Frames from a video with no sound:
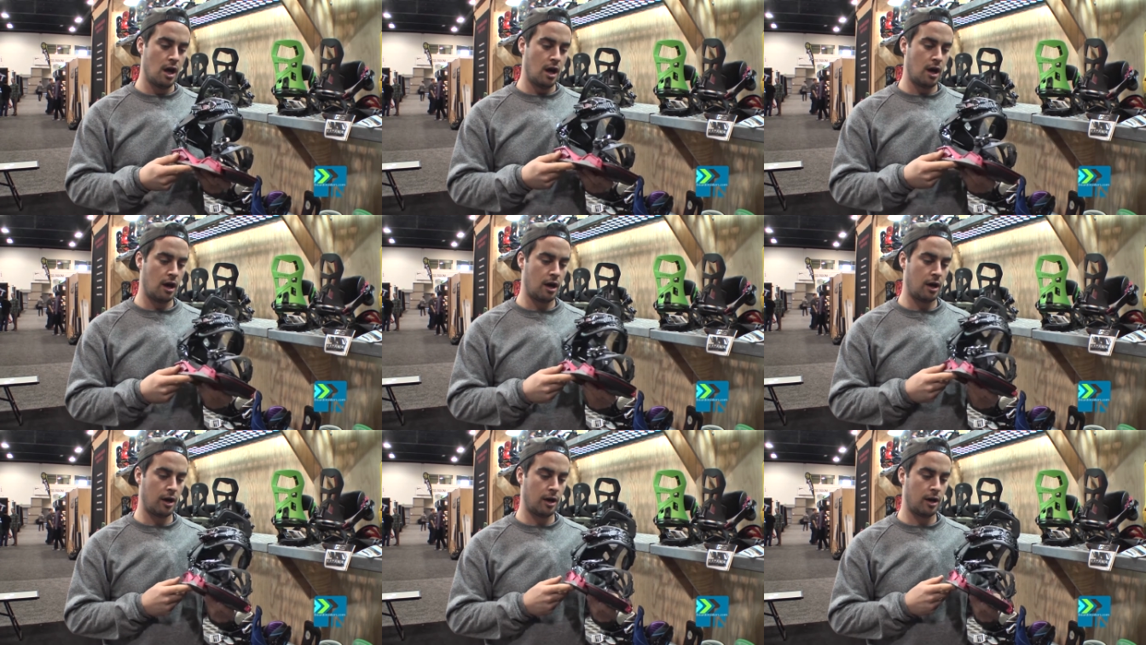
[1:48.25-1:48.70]

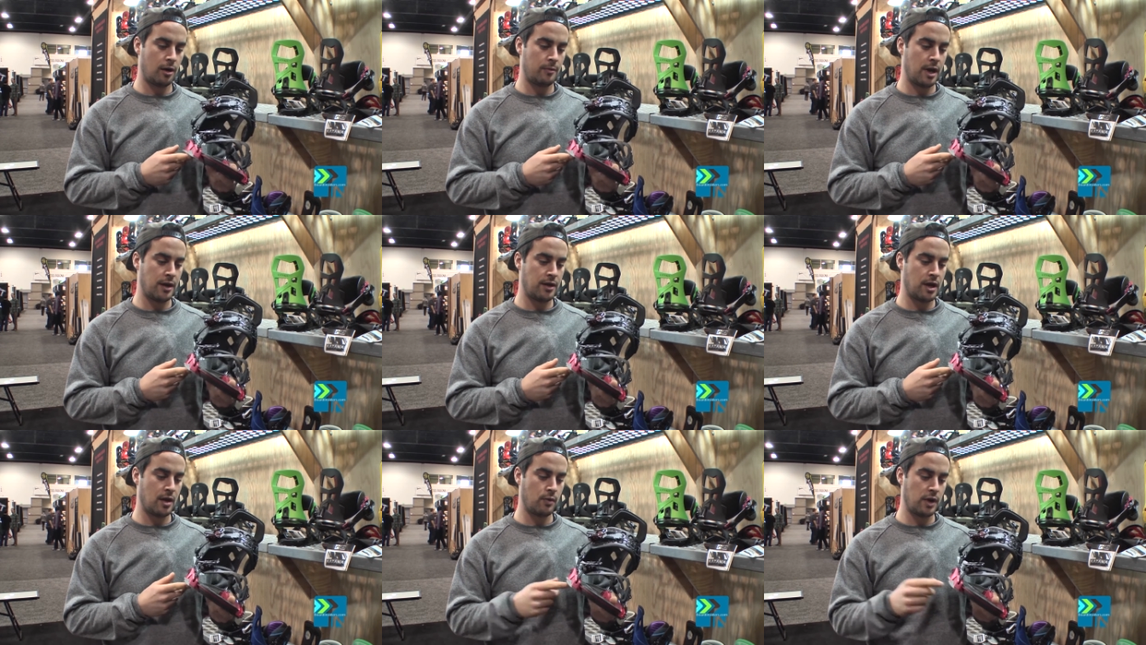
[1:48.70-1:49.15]
Um,
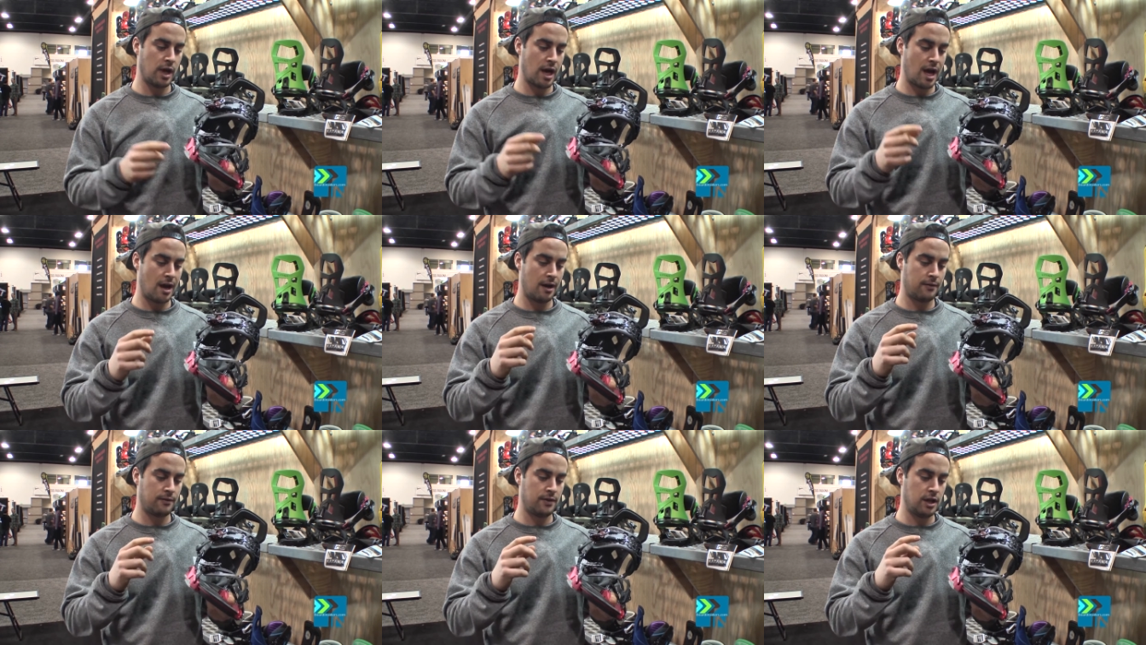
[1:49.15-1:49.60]
and then we
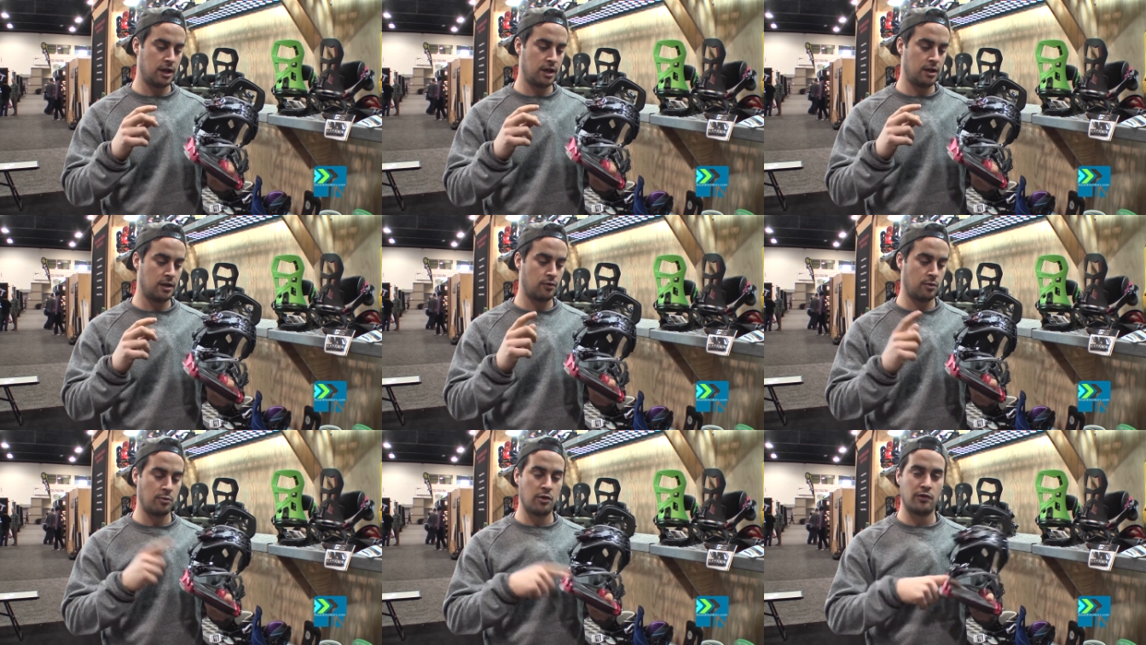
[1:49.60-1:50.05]
have
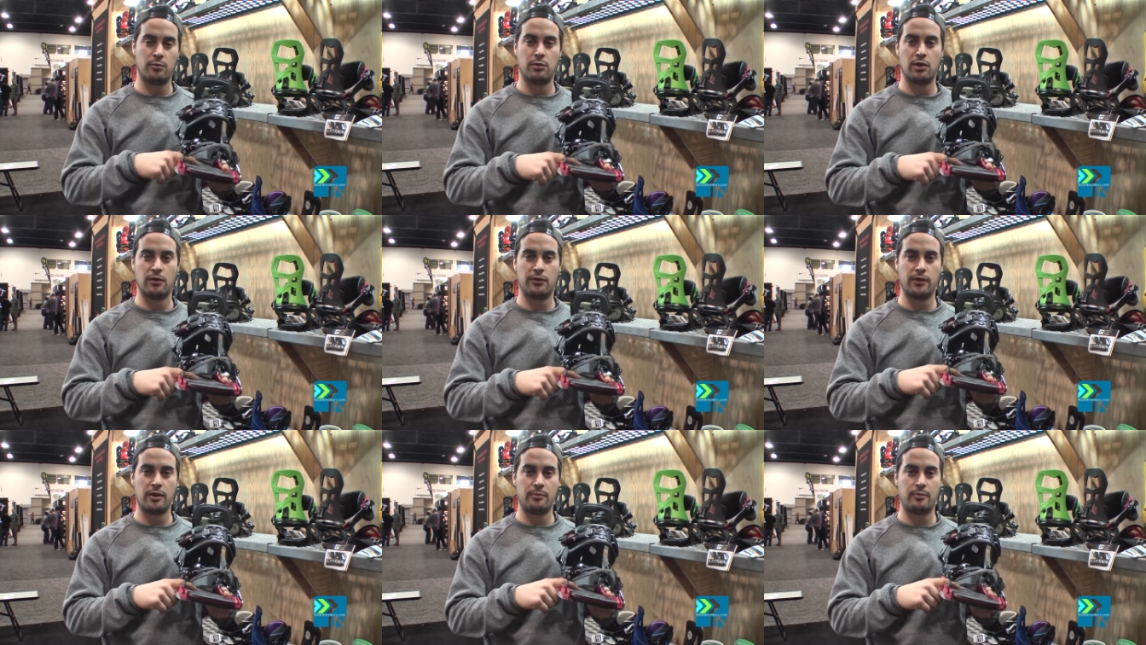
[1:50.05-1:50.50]
the
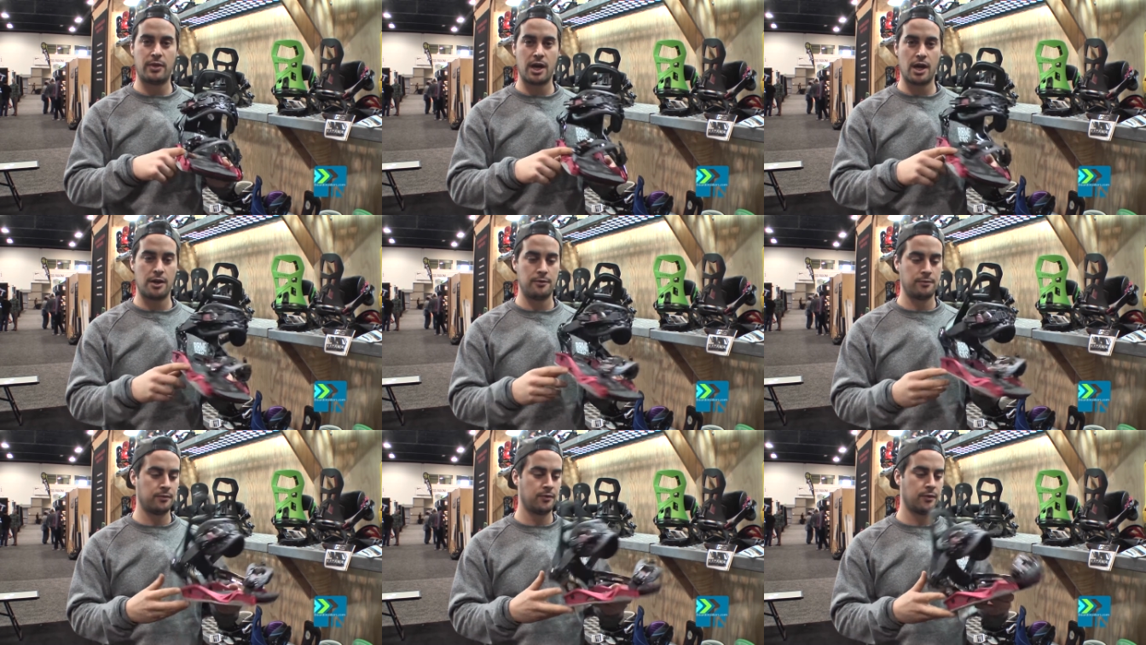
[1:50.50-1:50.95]
removable
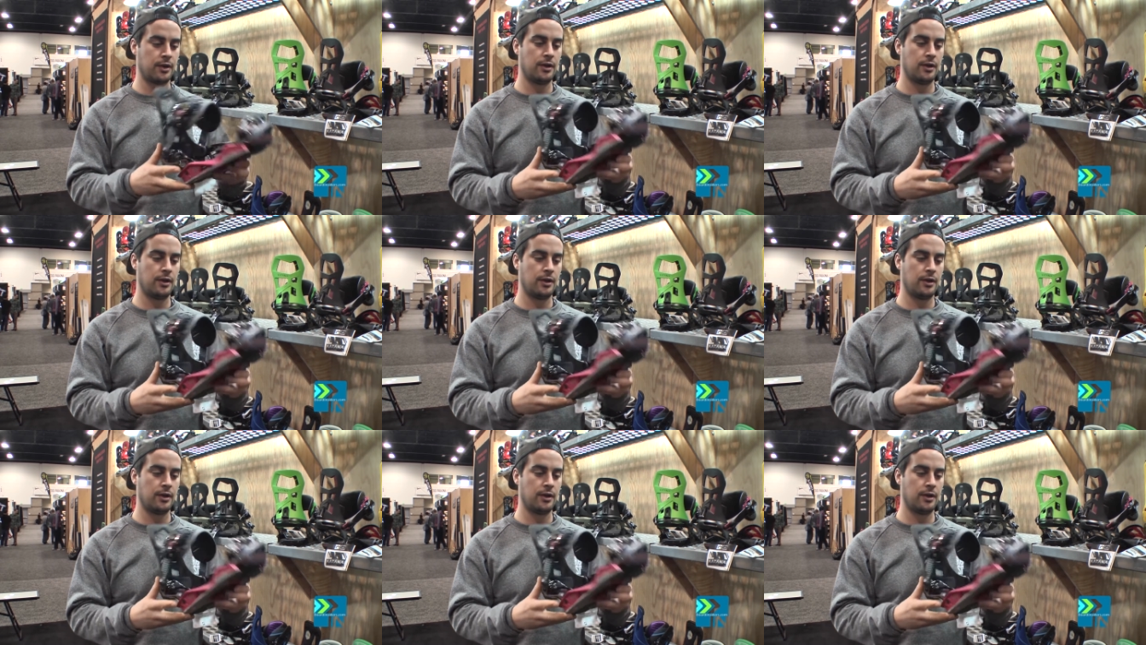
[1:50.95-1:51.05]
footbed,